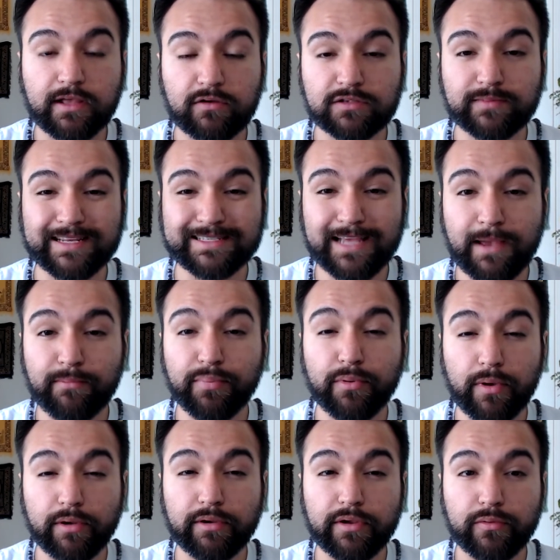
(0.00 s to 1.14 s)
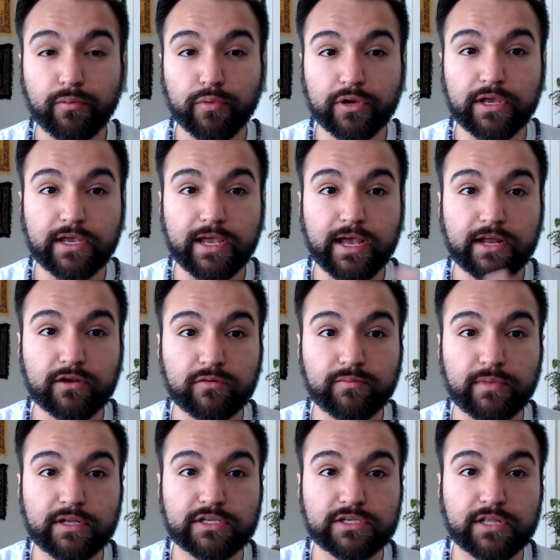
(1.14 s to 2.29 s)
That was my temporary working candle
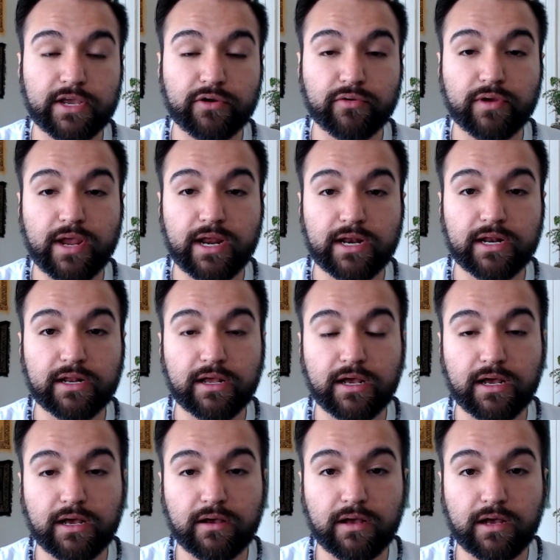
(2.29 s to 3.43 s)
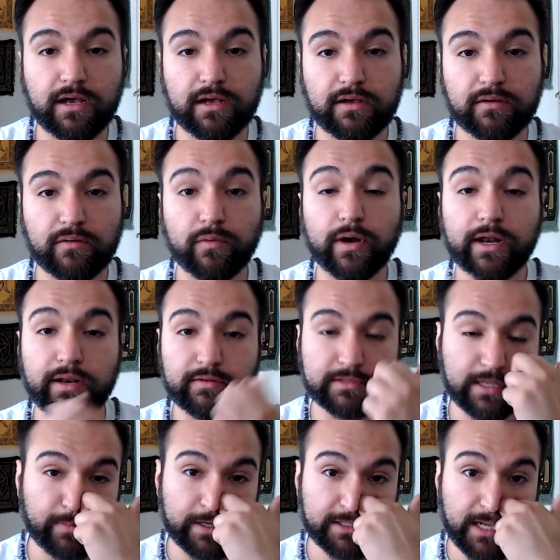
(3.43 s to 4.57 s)
until I created one. It's
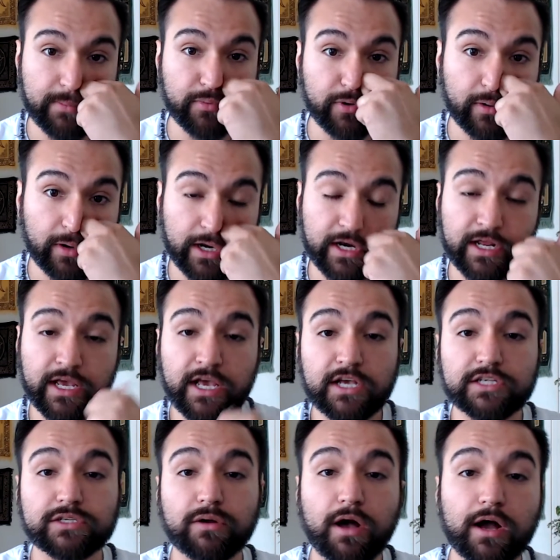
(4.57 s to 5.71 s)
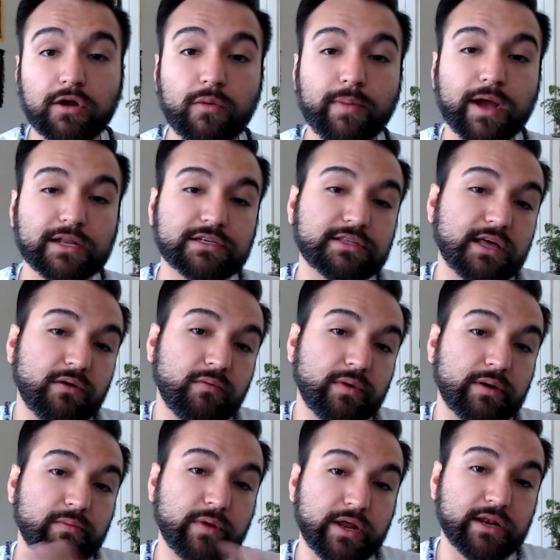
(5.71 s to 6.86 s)
like my temporary one. So I'll go back to that
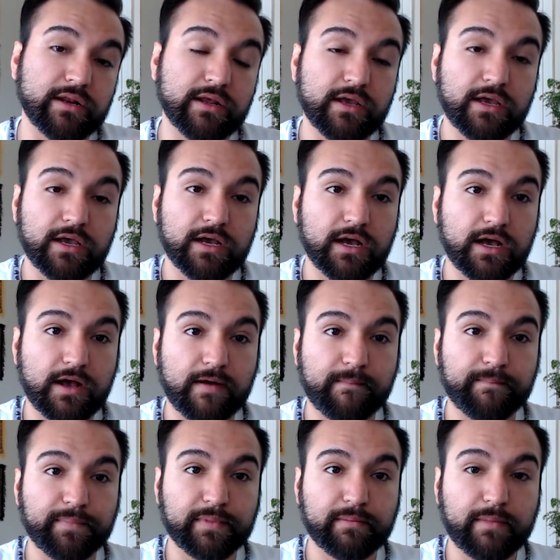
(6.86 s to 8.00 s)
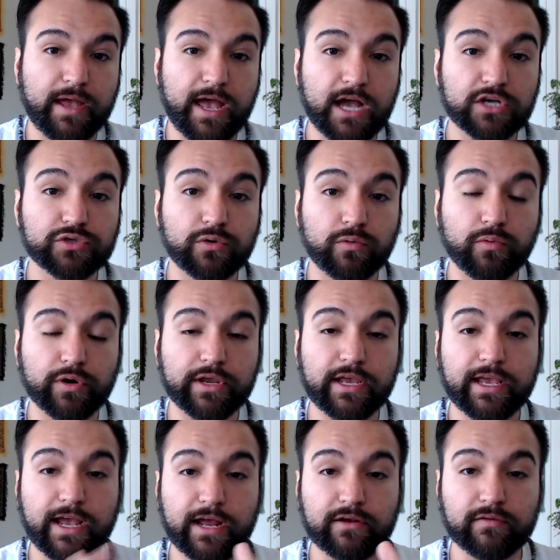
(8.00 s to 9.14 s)
one when my actual
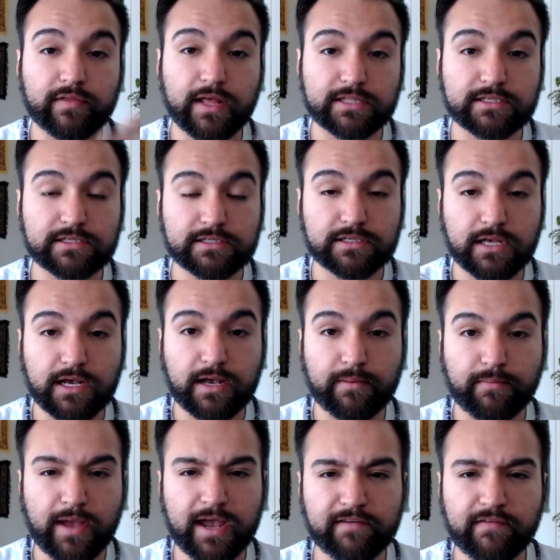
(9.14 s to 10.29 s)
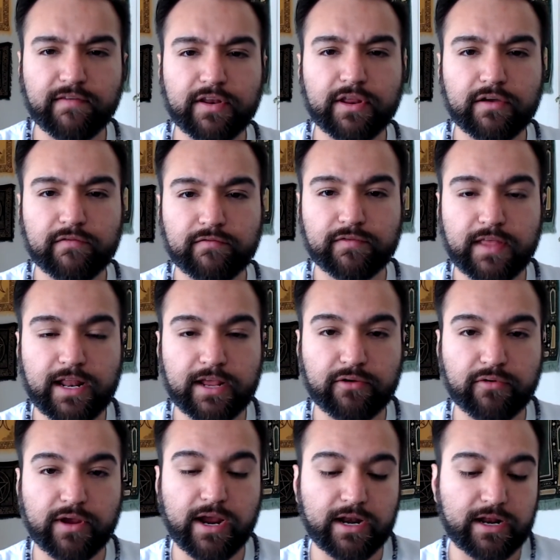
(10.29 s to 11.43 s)
working candle. I have a video that I
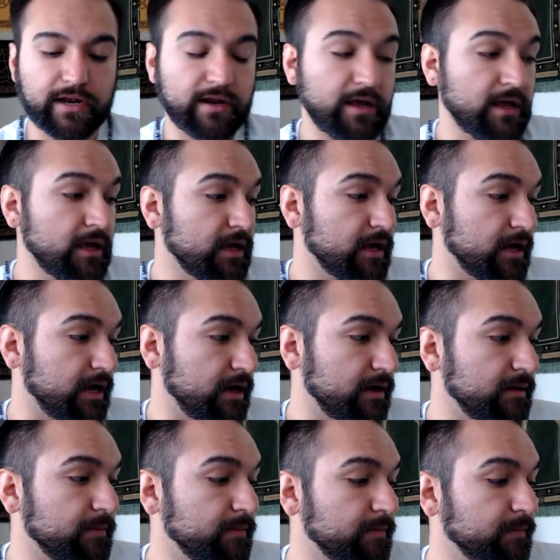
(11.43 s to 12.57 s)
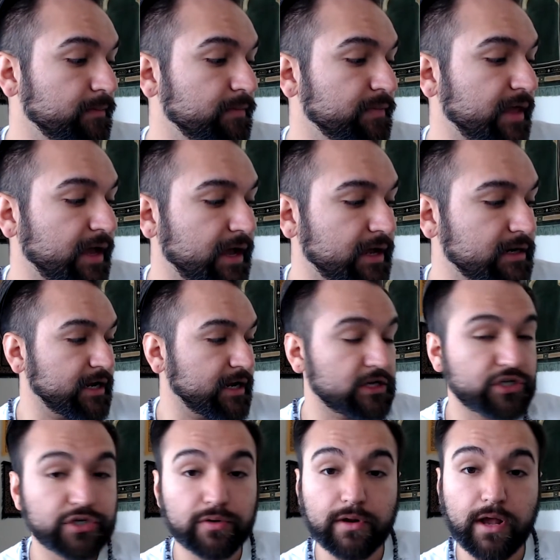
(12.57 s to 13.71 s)
created uh, that
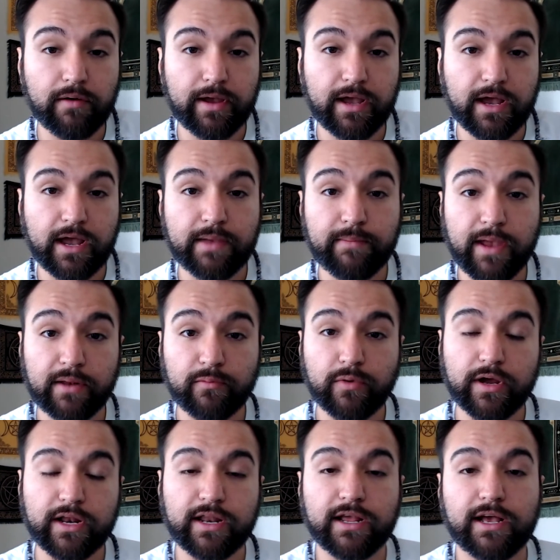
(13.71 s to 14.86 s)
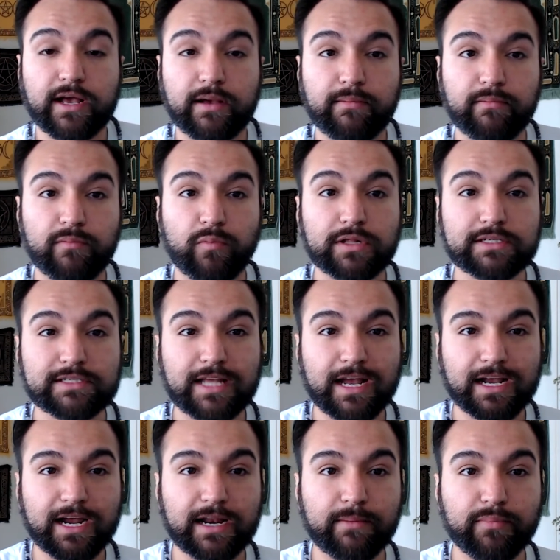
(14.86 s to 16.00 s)
of showed how I made one. Once
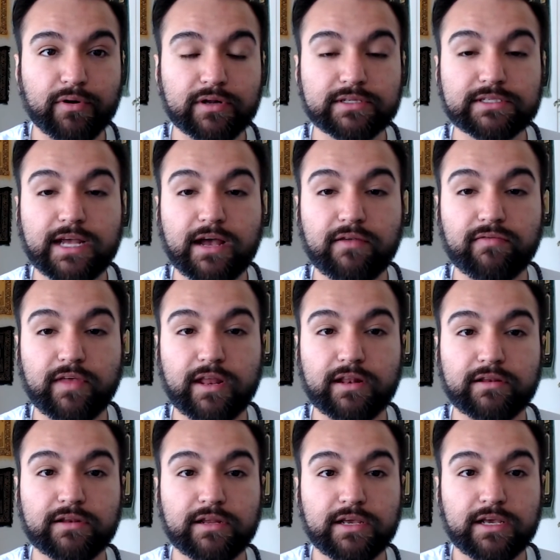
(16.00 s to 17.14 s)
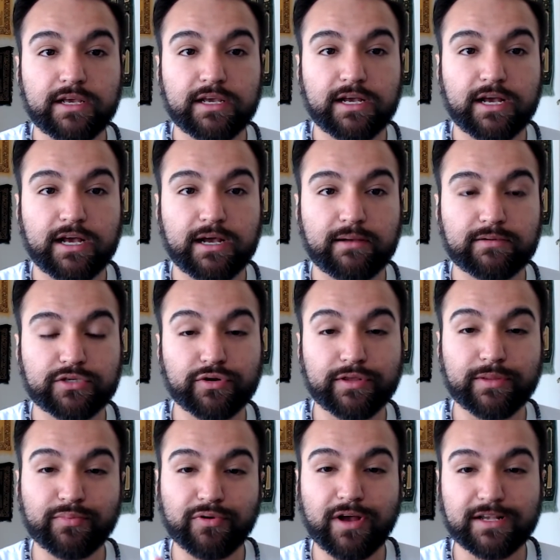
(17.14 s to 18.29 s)
that kind of burns down, then during
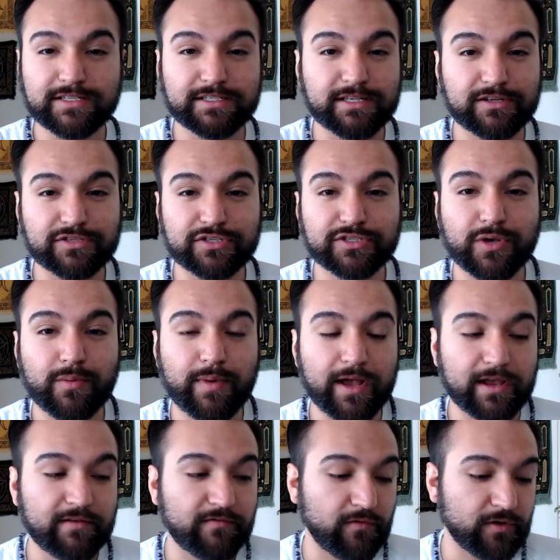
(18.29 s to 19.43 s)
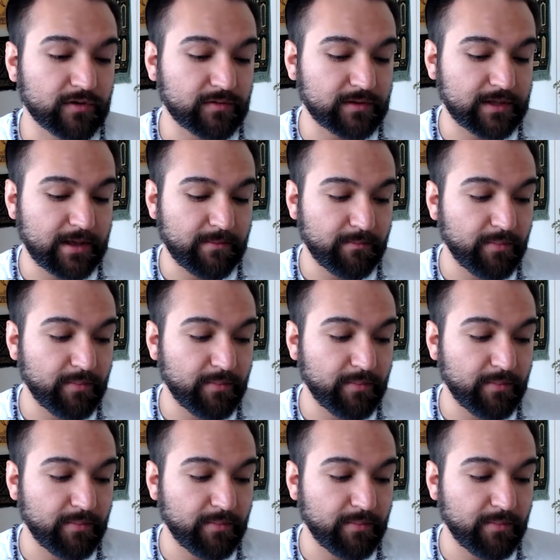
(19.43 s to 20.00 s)
the process I'll just go back and forth with it.